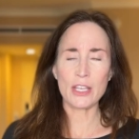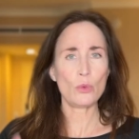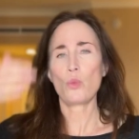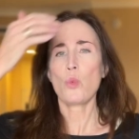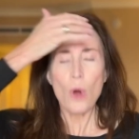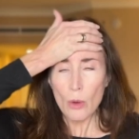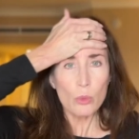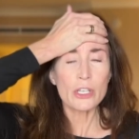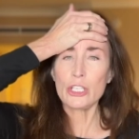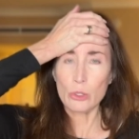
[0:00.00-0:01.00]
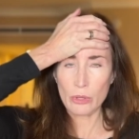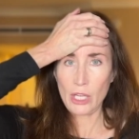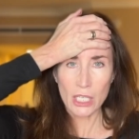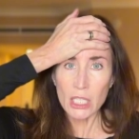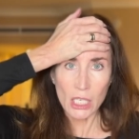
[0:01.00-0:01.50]
what were you
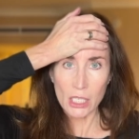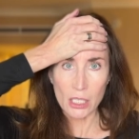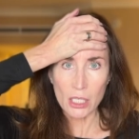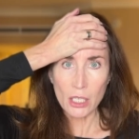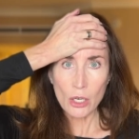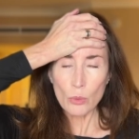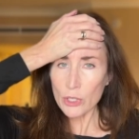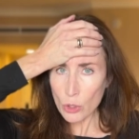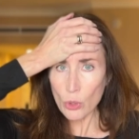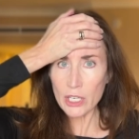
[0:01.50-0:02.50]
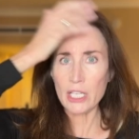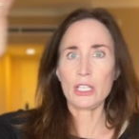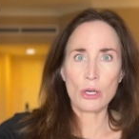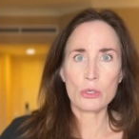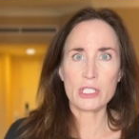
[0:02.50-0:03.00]
thinking recording in a
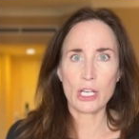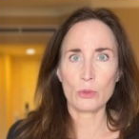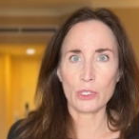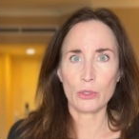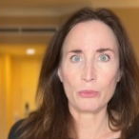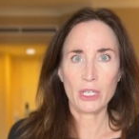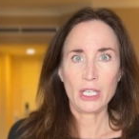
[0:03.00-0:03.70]
hotel room?